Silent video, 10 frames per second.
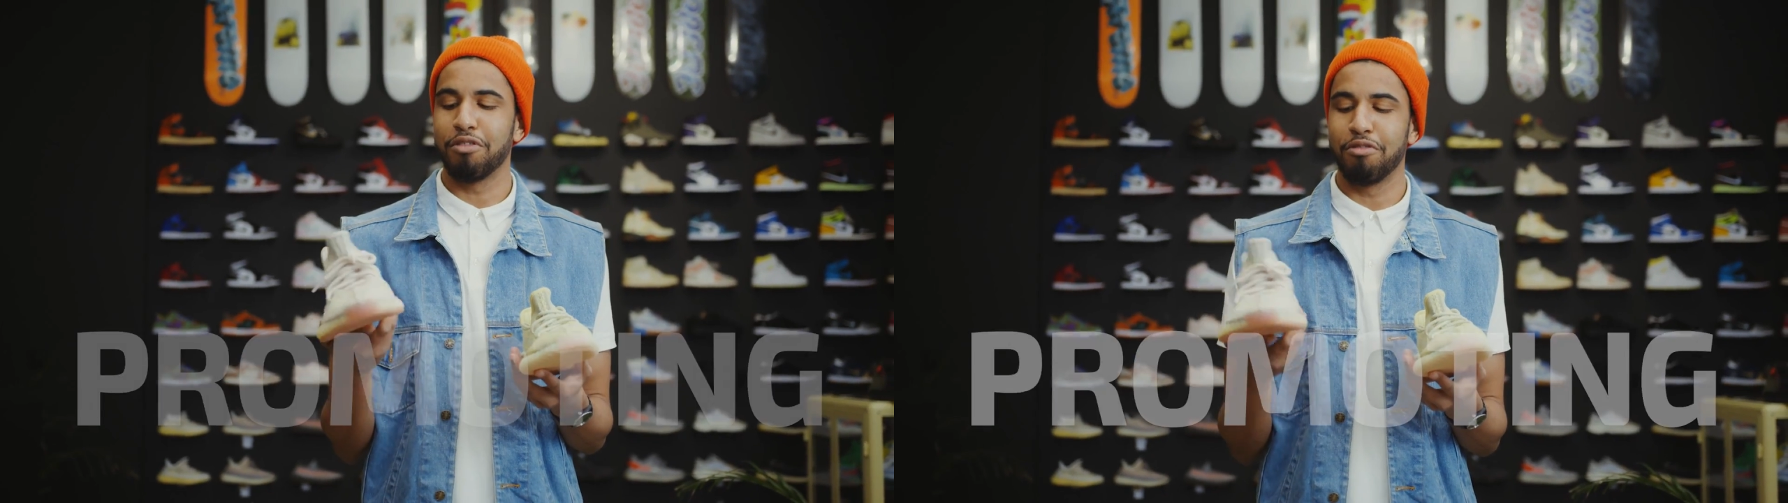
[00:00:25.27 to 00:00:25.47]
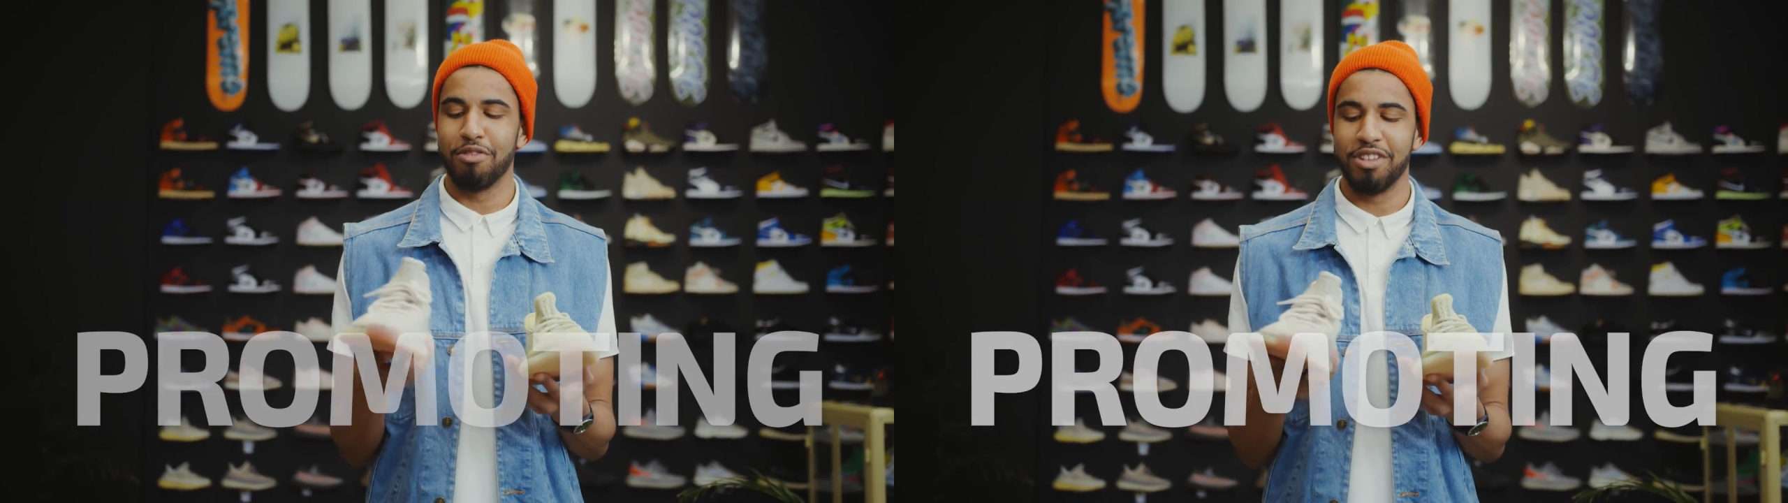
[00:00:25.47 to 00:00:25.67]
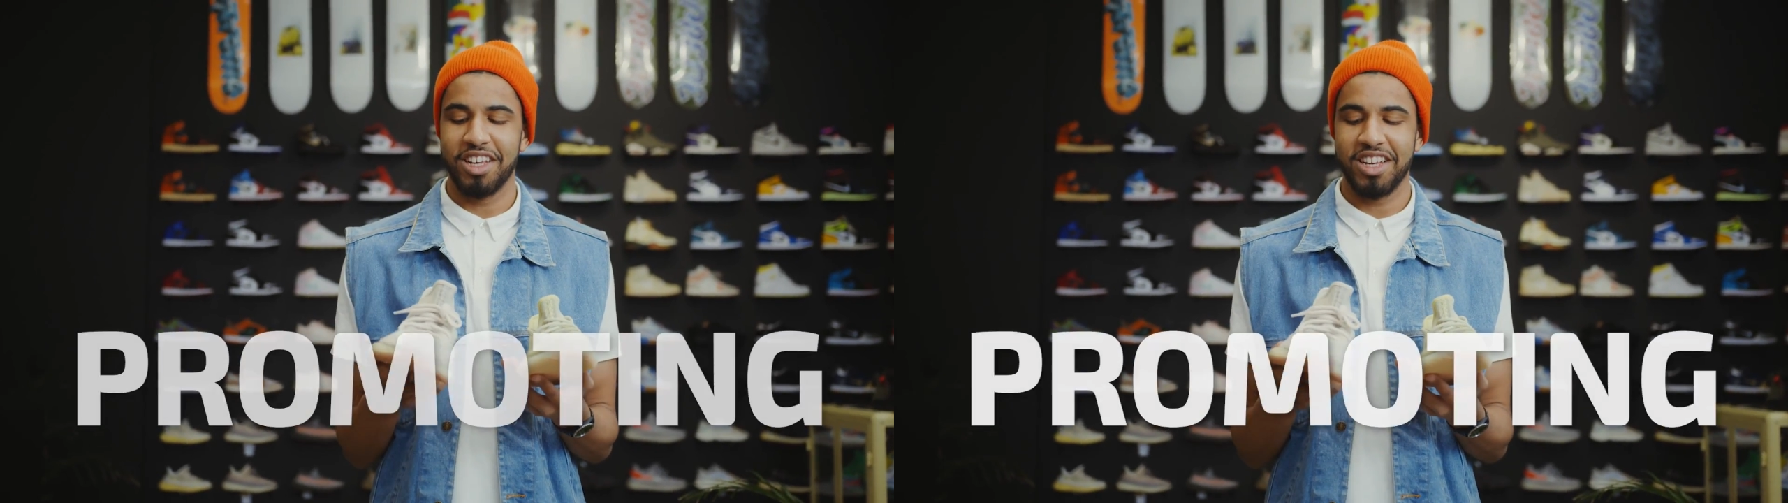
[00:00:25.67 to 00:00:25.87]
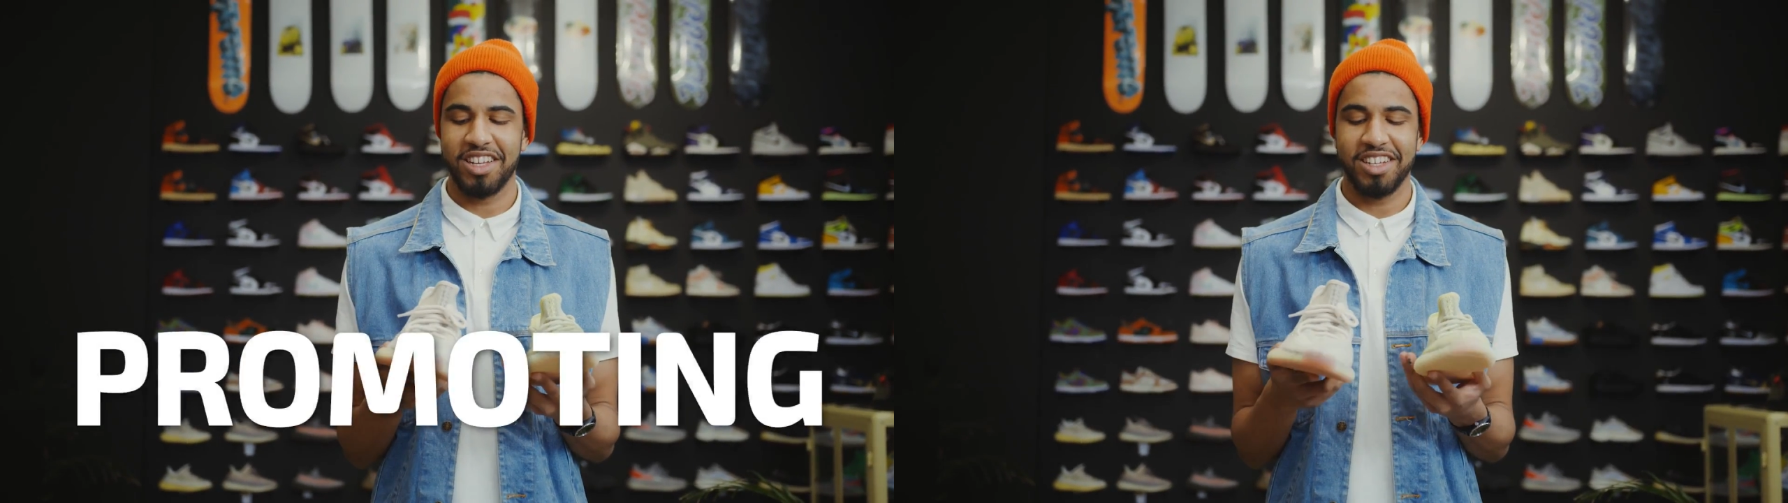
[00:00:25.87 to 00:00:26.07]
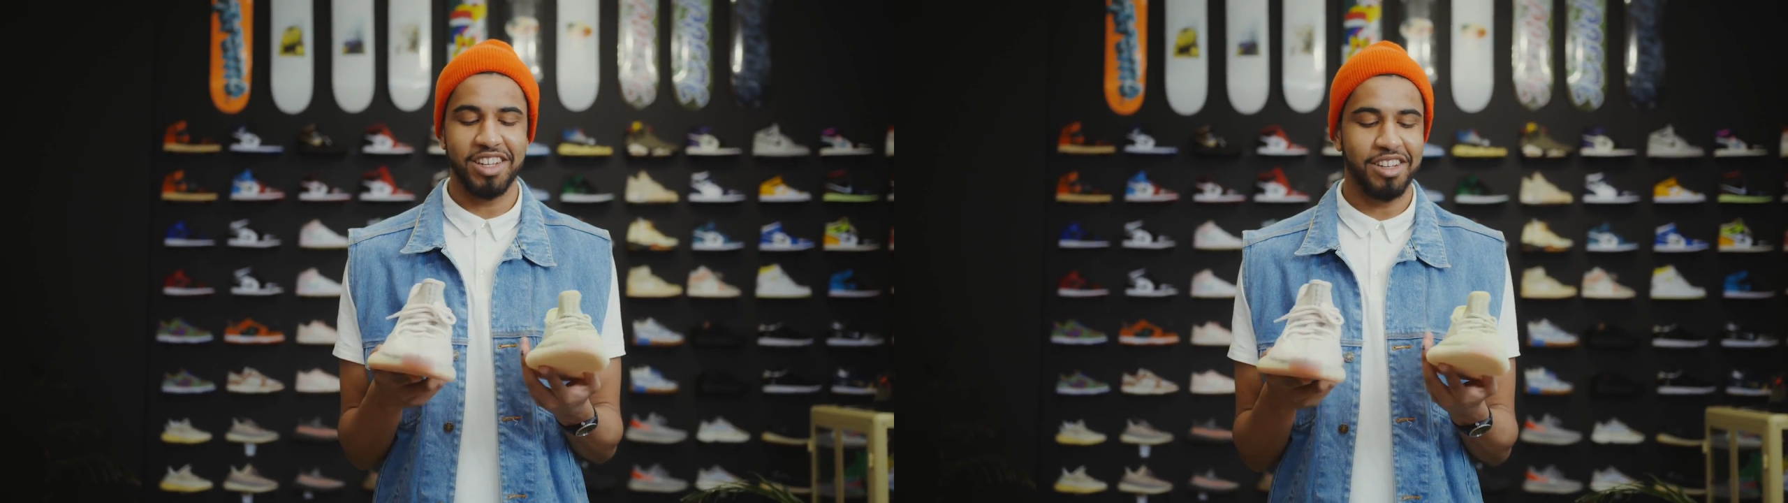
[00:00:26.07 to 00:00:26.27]
promoting
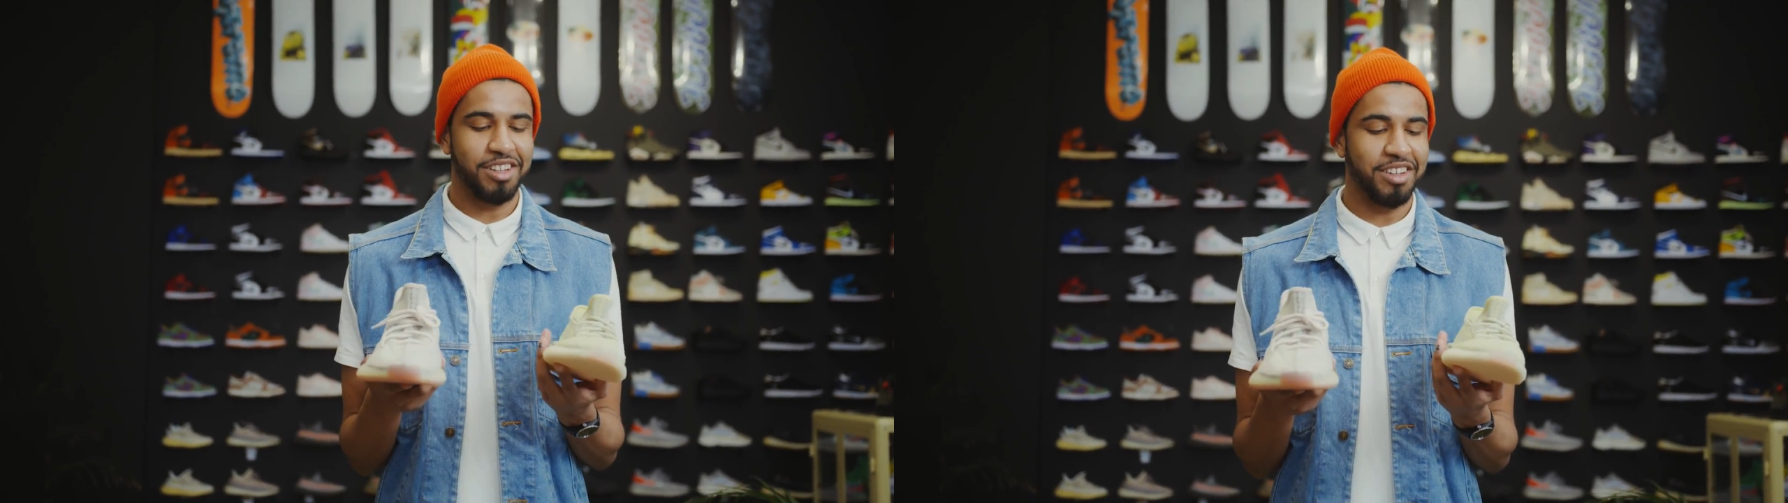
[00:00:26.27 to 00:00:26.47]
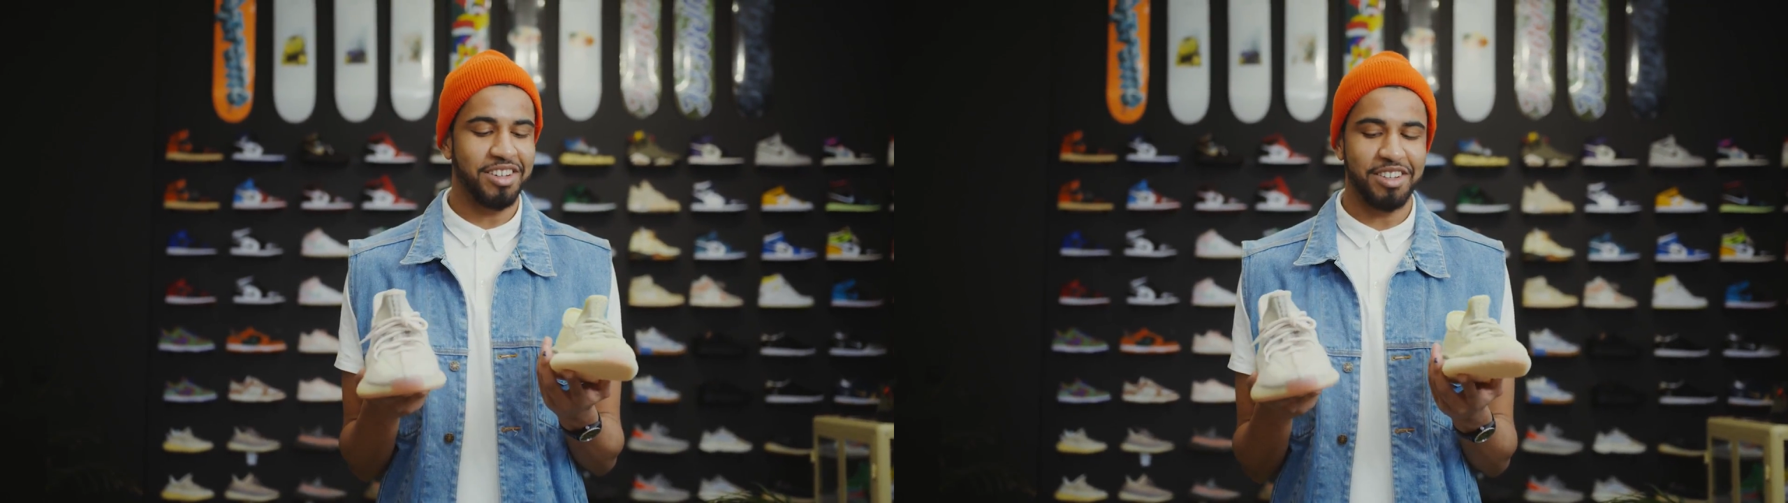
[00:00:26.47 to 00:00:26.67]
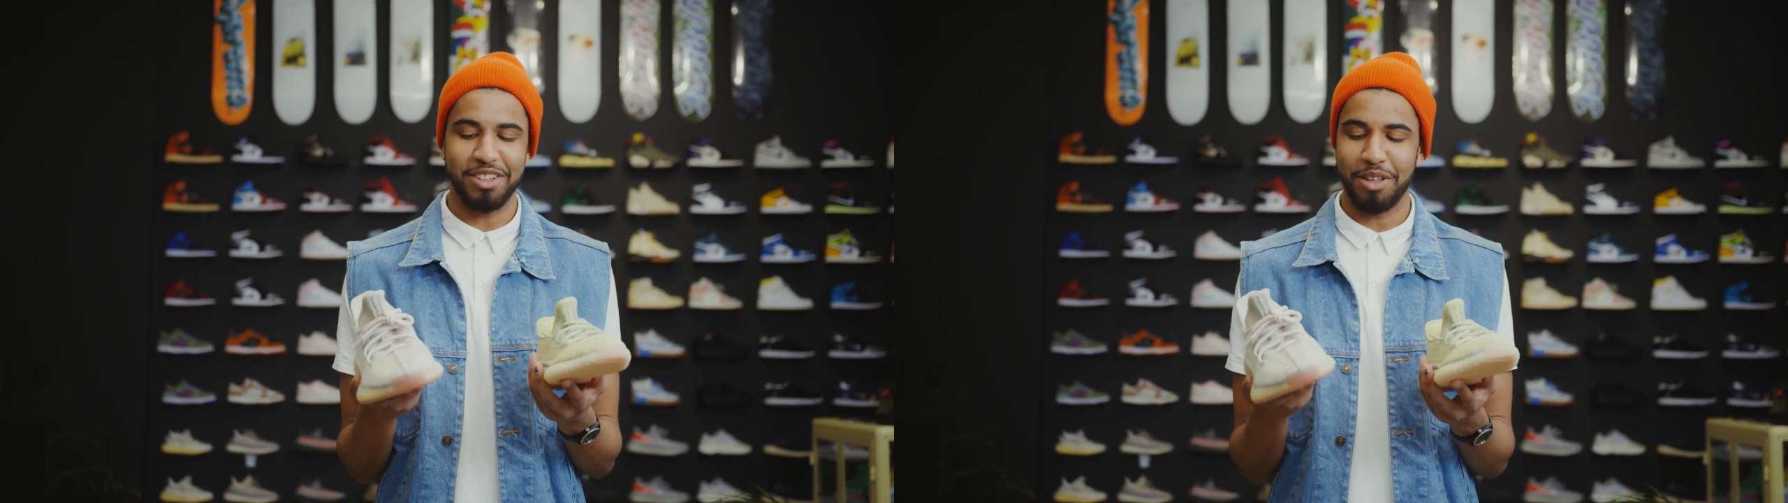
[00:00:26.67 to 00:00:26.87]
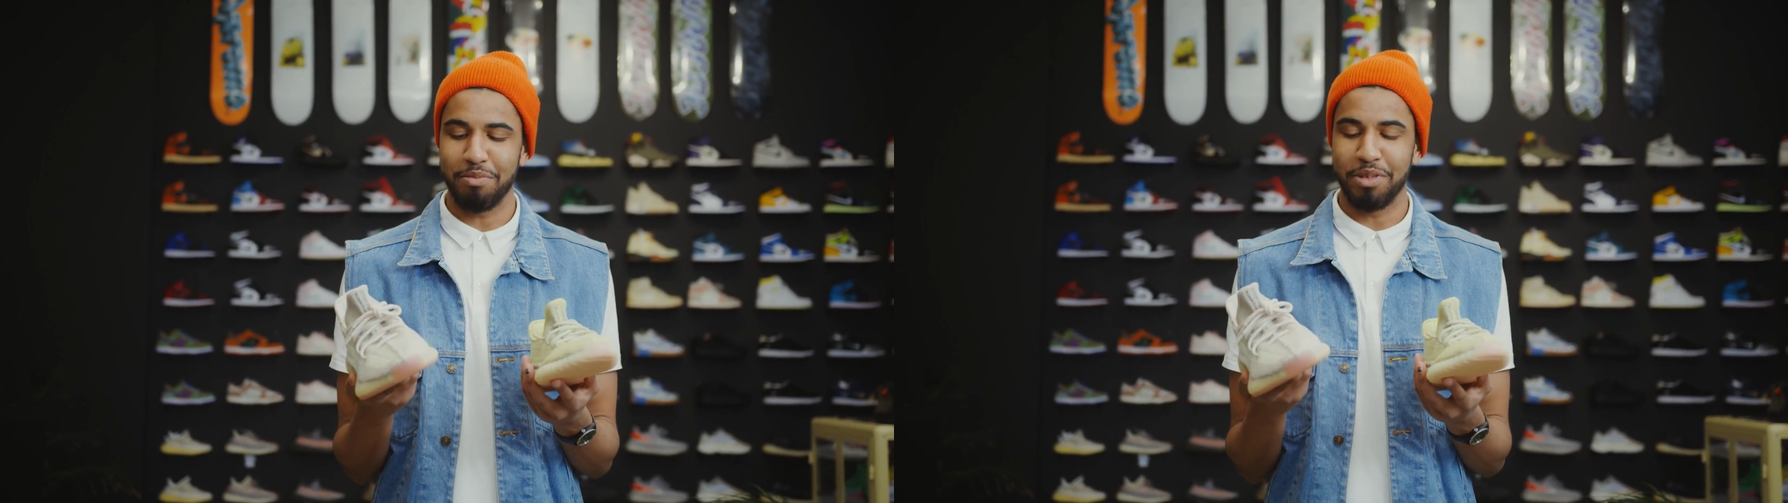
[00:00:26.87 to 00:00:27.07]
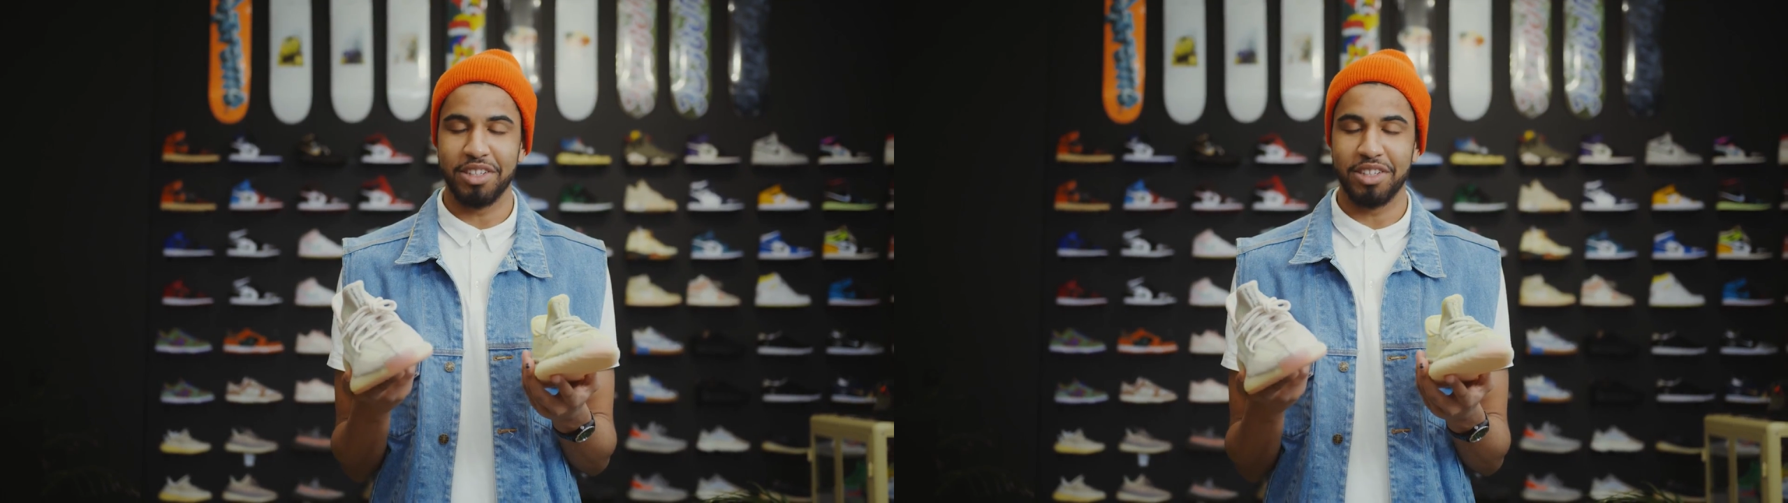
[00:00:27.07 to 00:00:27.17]
your personal brand.